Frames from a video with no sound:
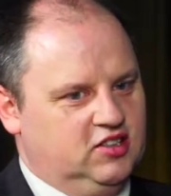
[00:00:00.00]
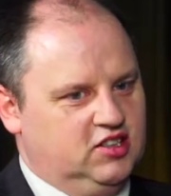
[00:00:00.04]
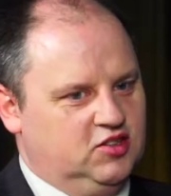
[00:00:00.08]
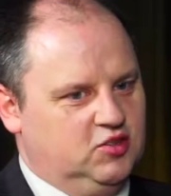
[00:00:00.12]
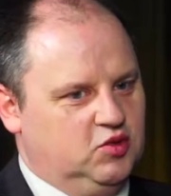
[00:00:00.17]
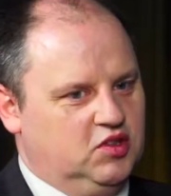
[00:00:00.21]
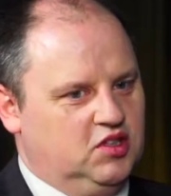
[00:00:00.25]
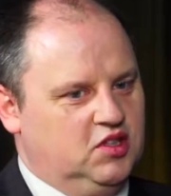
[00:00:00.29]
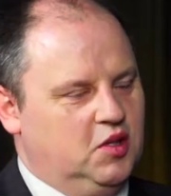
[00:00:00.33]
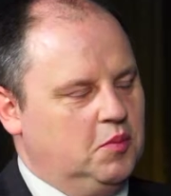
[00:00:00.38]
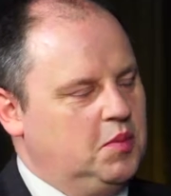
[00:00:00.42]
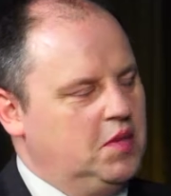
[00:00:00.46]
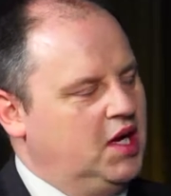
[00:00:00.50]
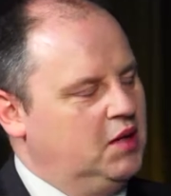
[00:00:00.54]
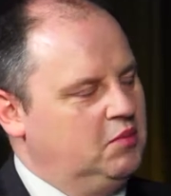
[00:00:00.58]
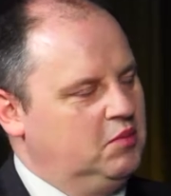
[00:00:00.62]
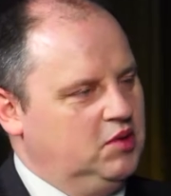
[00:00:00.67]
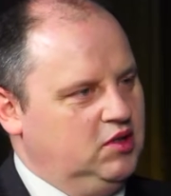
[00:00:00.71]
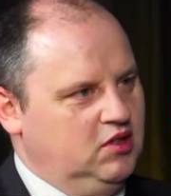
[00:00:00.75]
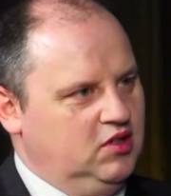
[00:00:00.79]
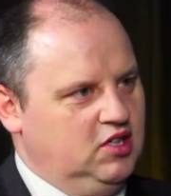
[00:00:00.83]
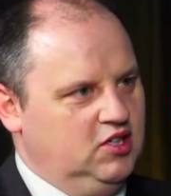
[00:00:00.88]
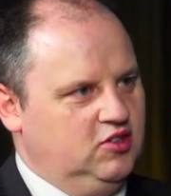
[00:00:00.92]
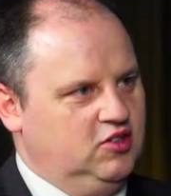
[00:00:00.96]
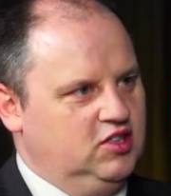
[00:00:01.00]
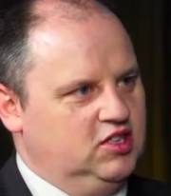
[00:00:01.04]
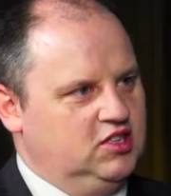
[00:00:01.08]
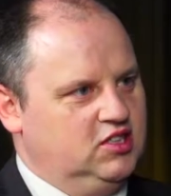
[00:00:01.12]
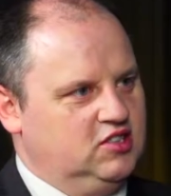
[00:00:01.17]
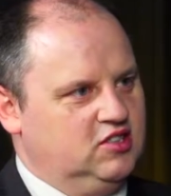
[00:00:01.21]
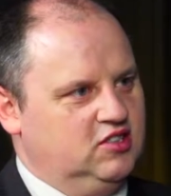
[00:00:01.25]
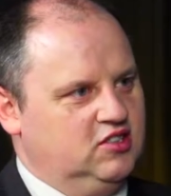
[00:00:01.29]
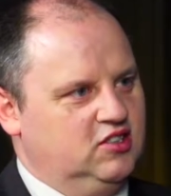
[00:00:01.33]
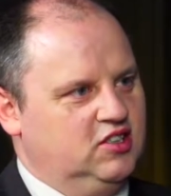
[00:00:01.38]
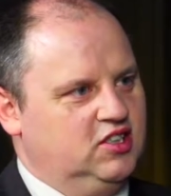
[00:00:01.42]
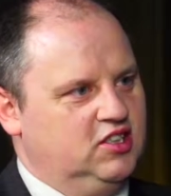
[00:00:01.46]
is with Labatt Blue. It's
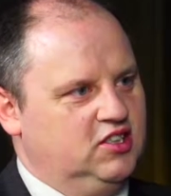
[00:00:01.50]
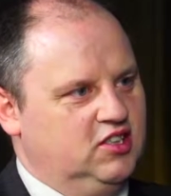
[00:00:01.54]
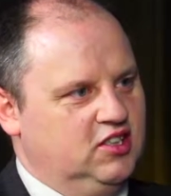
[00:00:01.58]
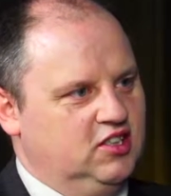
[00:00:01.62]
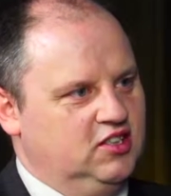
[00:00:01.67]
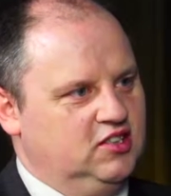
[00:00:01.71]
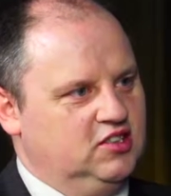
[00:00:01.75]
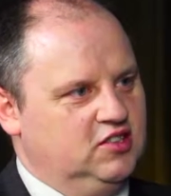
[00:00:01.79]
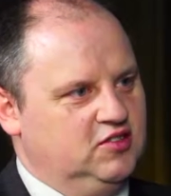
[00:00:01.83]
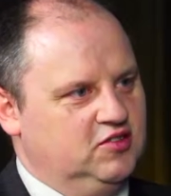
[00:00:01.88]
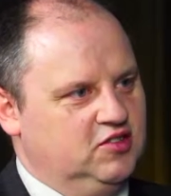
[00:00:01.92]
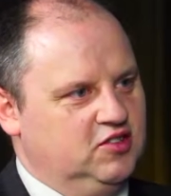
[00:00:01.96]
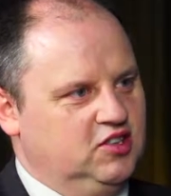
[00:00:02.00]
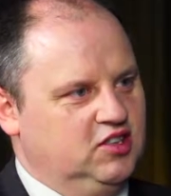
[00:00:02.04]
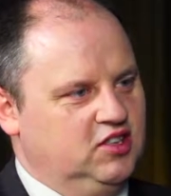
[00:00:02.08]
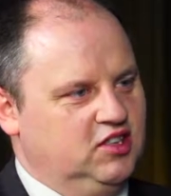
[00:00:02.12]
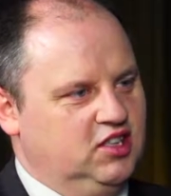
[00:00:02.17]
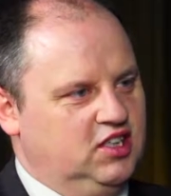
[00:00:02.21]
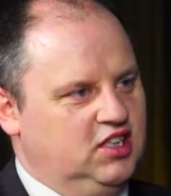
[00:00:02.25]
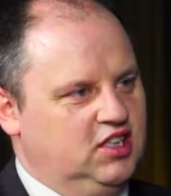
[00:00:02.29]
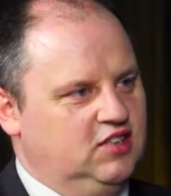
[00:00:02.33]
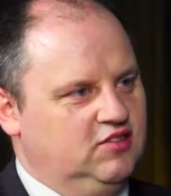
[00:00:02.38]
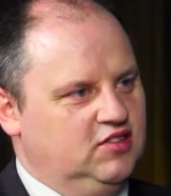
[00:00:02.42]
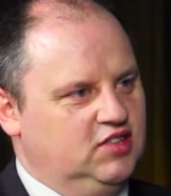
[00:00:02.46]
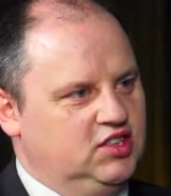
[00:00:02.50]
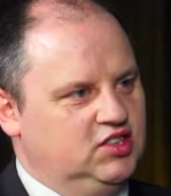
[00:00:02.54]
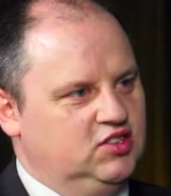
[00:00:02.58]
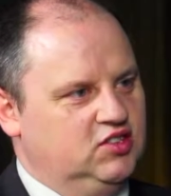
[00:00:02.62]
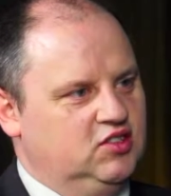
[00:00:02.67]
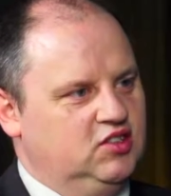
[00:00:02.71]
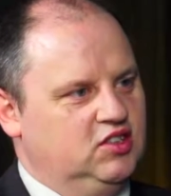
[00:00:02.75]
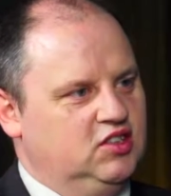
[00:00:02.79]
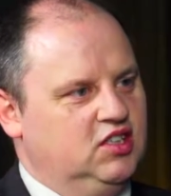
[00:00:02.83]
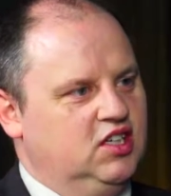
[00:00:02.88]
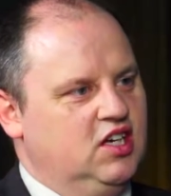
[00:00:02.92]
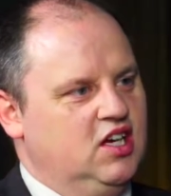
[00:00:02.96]
thirty dollars for an
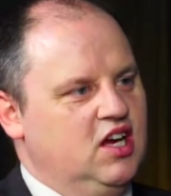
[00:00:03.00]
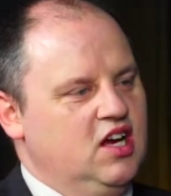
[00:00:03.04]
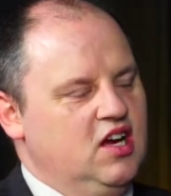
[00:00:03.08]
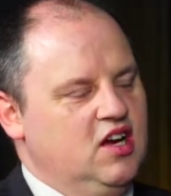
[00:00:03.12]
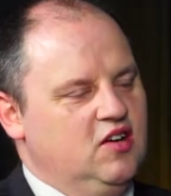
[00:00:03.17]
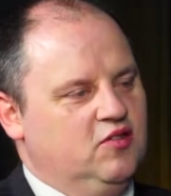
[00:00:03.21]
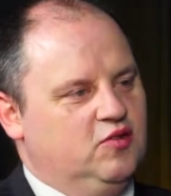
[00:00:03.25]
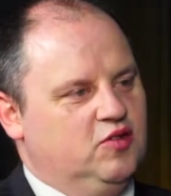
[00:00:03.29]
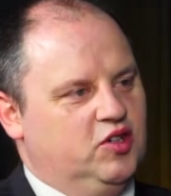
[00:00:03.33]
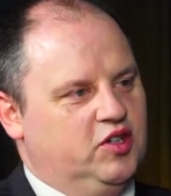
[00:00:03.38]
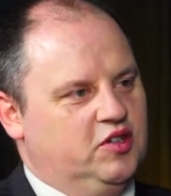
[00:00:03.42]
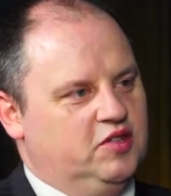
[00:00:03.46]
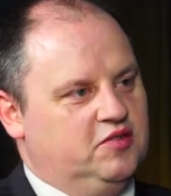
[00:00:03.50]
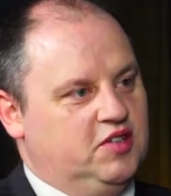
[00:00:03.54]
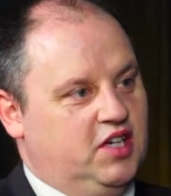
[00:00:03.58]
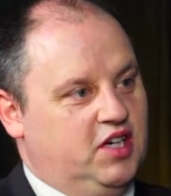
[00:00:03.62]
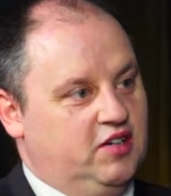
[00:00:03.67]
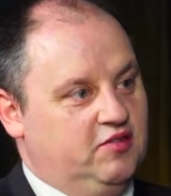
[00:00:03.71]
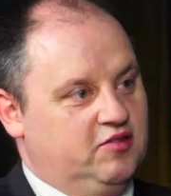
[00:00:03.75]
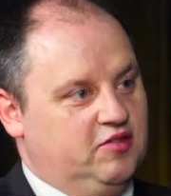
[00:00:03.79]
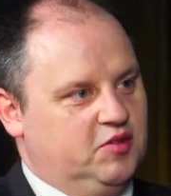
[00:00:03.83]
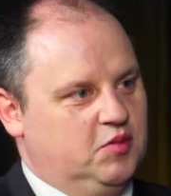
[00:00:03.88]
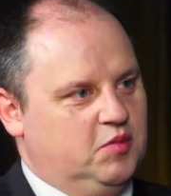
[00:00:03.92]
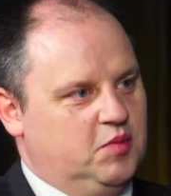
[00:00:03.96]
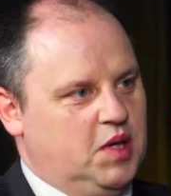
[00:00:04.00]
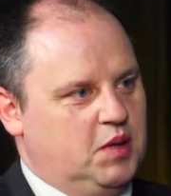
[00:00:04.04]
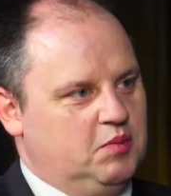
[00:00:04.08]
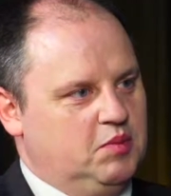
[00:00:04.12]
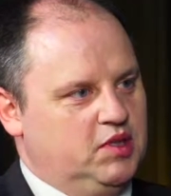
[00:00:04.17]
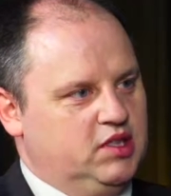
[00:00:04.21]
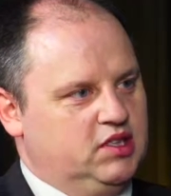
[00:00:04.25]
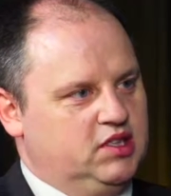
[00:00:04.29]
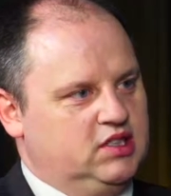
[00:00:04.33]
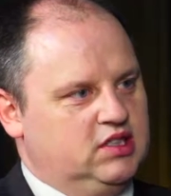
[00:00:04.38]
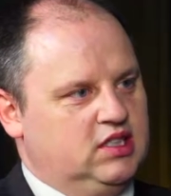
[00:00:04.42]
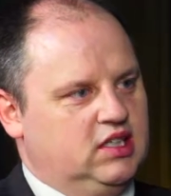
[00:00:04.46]
individual and forty-five for
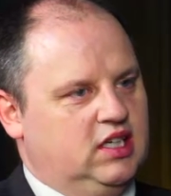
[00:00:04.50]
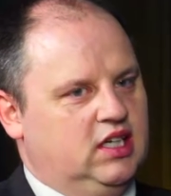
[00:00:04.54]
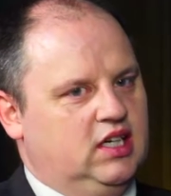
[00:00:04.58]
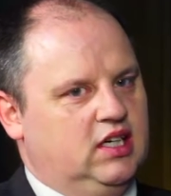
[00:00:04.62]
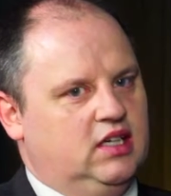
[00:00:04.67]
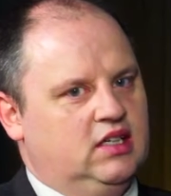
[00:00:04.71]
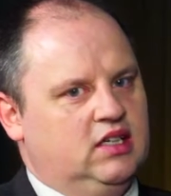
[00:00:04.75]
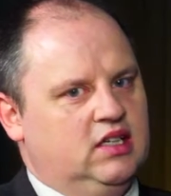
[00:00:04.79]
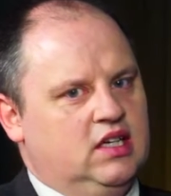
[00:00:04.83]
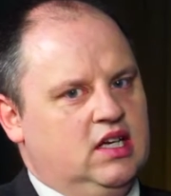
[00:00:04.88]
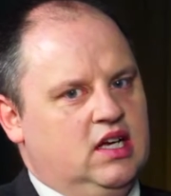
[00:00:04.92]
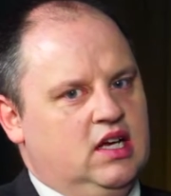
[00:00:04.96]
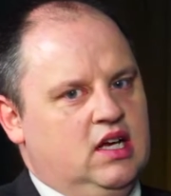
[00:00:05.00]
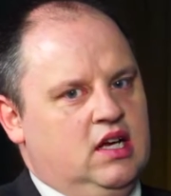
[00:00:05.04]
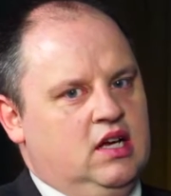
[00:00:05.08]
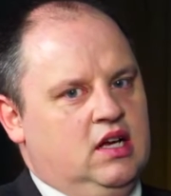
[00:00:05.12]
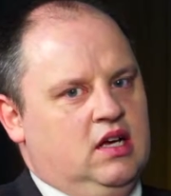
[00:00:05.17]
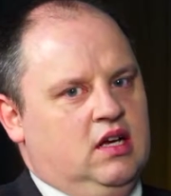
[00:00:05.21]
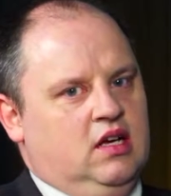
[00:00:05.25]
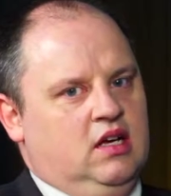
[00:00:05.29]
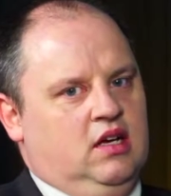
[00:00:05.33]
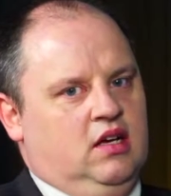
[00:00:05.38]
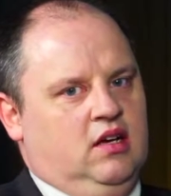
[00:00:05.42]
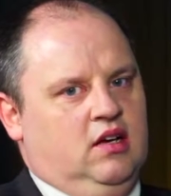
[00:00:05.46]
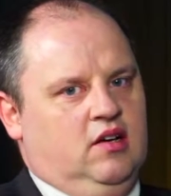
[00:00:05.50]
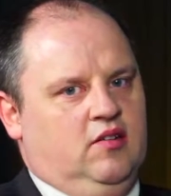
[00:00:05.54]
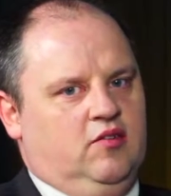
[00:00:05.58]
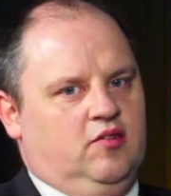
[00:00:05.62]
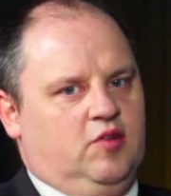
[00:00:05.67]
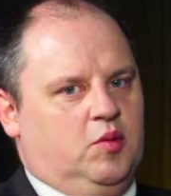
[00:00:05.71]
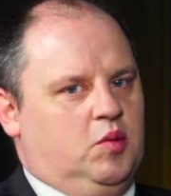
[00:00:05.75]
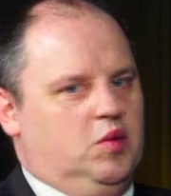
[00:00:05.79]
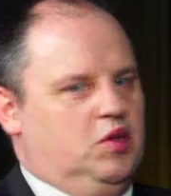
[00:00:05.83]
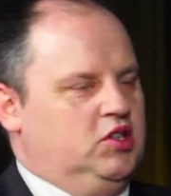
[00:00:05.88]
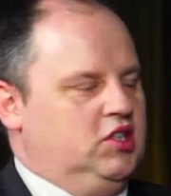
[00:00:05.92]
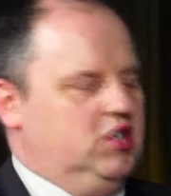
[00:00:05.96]
members. Uh,
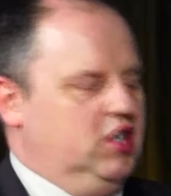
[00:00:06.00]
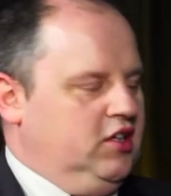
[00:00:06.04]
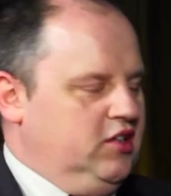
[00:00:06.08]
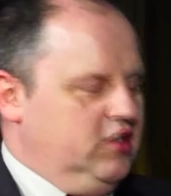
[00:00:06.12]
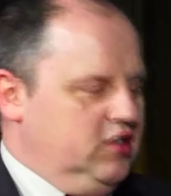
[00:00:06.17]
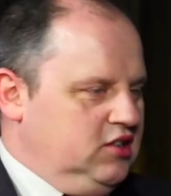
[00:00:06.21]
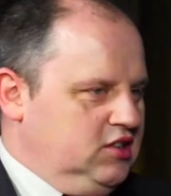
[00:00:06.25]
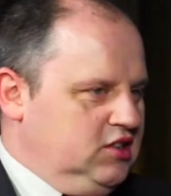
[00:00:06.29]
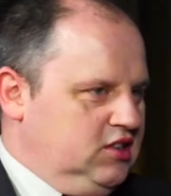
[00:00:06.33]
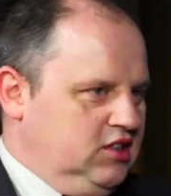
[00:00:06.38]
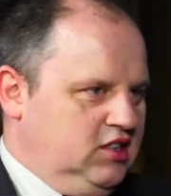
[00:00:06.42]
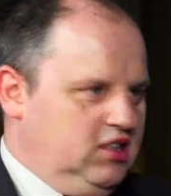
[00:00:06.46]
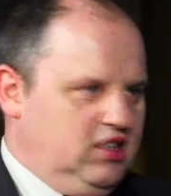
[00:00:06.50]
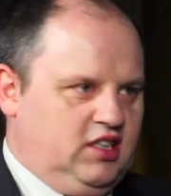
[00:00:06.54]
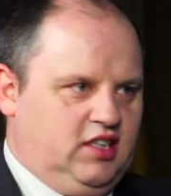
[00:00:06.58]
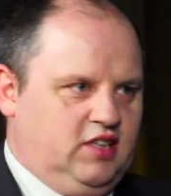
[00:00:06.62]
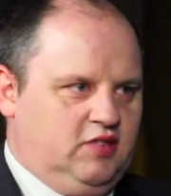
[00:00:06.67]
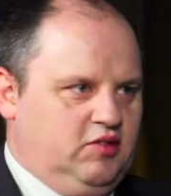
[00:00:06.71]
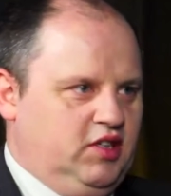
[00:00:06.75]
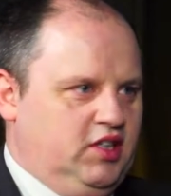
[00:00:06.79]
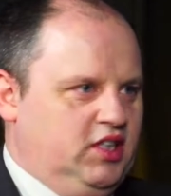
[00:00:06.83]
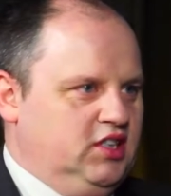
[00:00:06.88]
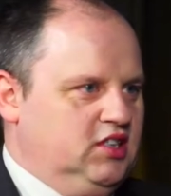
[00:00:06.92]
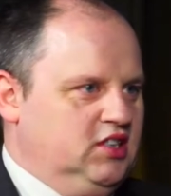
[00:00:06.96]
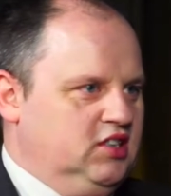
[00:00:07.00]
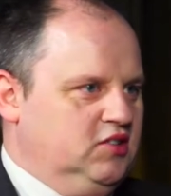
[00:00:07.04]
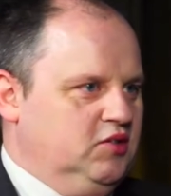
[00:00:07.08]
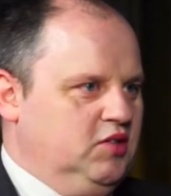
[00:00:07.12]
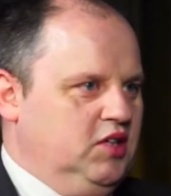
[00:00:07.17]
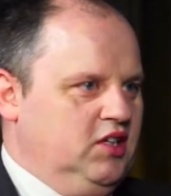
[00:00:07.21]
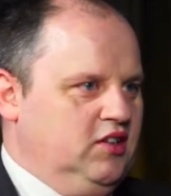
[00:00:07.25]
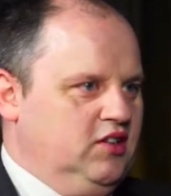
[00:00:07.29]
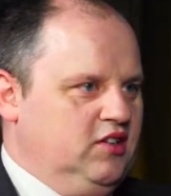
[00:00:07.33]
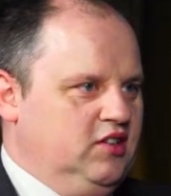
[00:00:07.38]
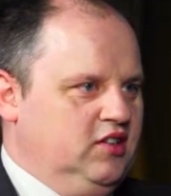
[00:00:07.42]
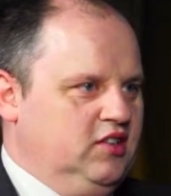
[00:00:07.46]
for most others, it, it, ranges
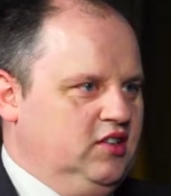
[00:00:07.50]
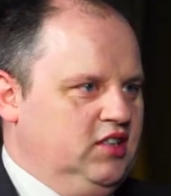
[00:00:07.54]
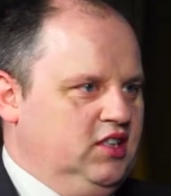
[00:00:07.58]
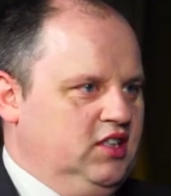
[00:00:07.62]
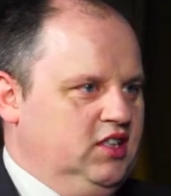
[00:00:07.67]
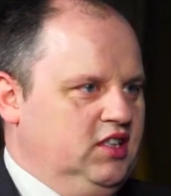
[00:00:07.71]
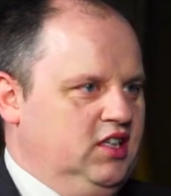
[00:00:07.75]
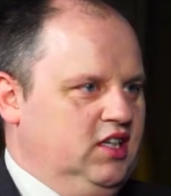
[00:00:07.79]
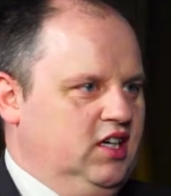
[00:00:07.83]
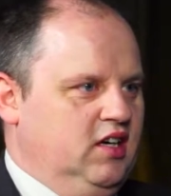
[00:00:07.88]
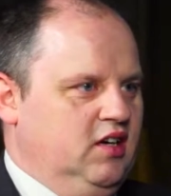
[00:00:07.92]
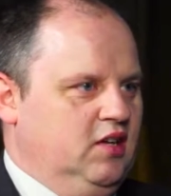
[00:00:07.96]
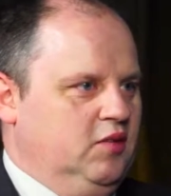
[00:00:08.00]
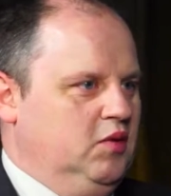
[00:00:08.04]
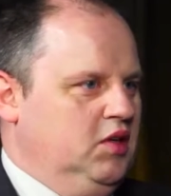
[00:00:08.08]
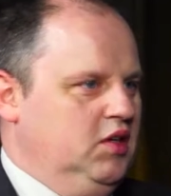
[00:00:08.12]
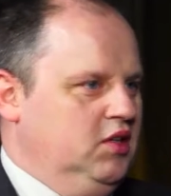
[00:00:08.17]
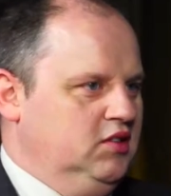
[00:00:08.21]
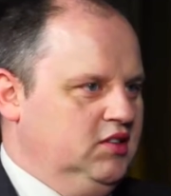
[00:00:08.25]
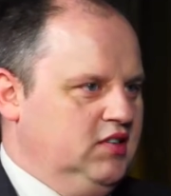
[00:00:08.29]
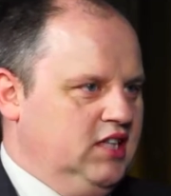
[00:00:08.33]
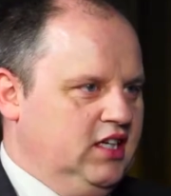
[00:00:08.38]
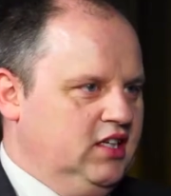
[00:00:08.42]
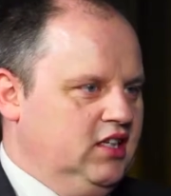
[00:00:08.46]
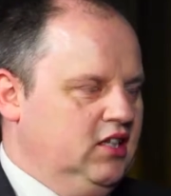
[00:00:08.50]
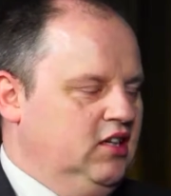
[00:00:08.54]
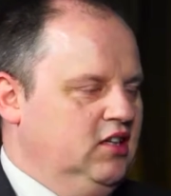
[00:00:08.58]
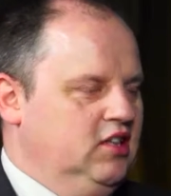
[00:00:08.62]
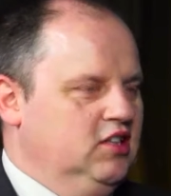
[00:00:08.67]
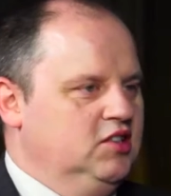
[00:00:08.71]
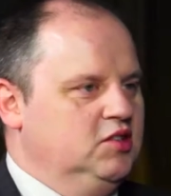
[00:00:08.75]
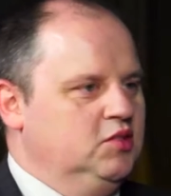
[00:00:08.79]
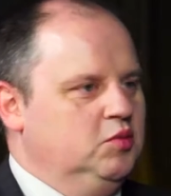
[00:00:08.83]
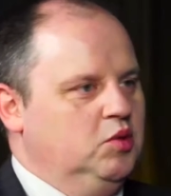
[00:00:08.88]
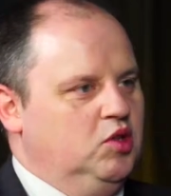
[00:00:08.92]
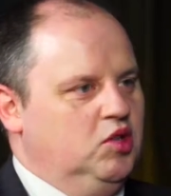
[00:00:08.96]
around thirty, around ten
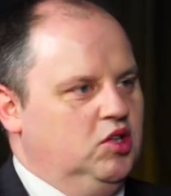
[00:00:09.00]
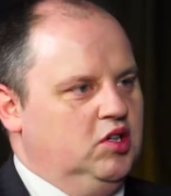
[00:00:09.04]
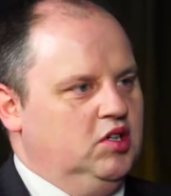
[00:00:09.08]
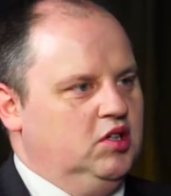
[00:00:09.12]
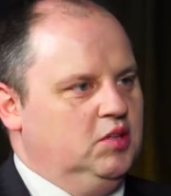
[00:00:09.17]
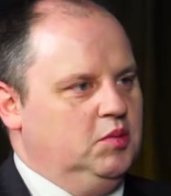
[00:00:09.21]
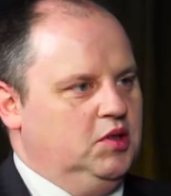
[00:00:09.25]
dollars more,